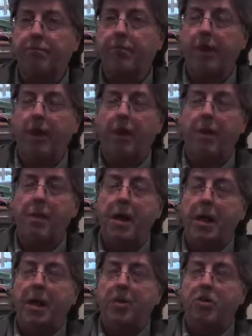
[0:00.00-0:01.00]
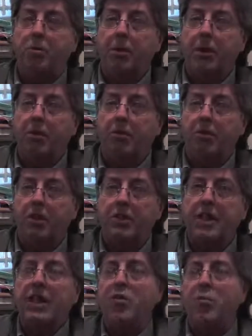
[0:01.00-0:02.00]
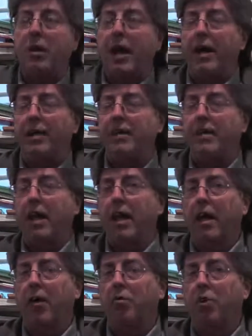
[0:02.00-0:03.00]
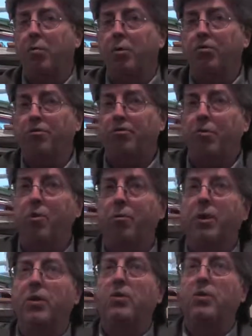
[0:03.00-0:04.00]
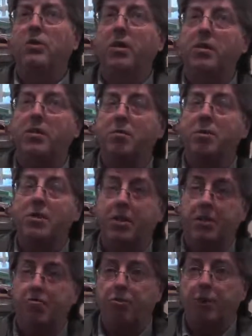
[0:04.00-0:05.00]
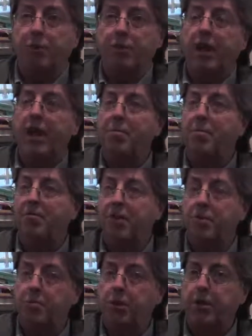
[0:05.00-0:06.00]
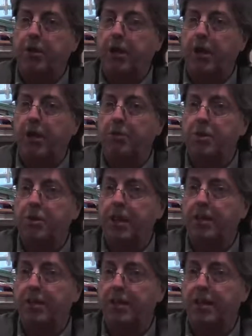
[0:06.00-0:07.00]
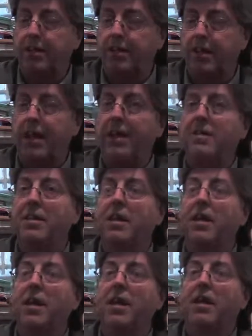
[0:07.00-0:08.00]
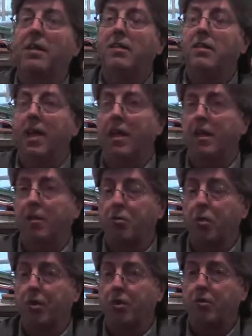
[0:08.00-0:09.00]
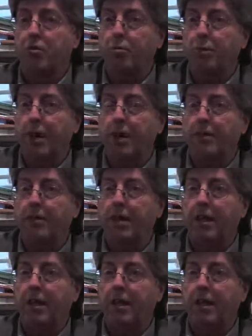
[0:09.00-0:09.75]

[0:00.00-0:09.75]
But the stage we're at with book 4, because it does proceed in real time, the first one was set in 1980, the second one, Crowbait,